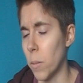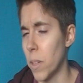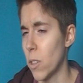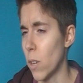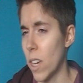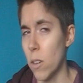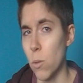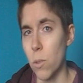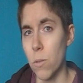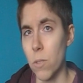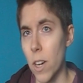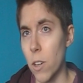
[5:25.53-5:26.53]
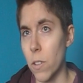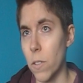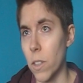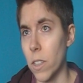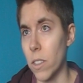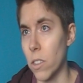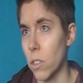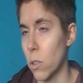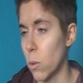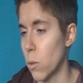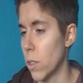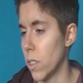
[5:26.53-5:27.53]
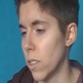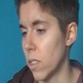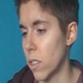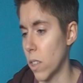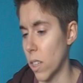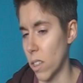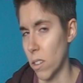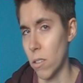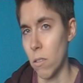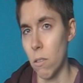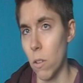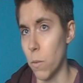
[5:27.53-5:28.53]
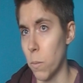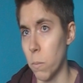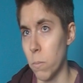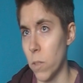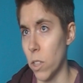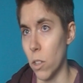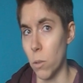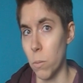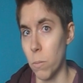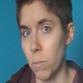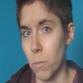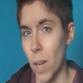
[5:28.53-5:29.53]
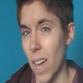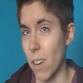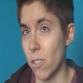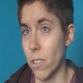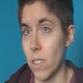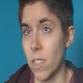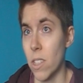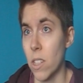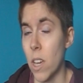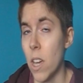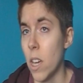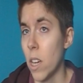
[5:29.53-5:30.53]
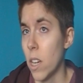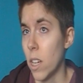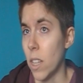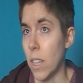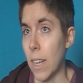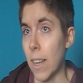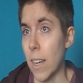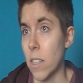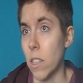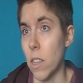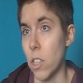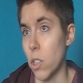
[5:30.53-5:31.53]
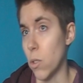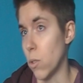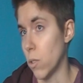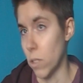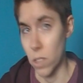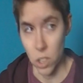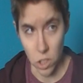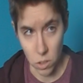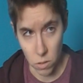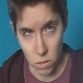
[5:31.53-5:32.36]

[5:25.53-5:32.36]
I mean, you hear all the terrifying stories that of, you know, parents neglecting their children, just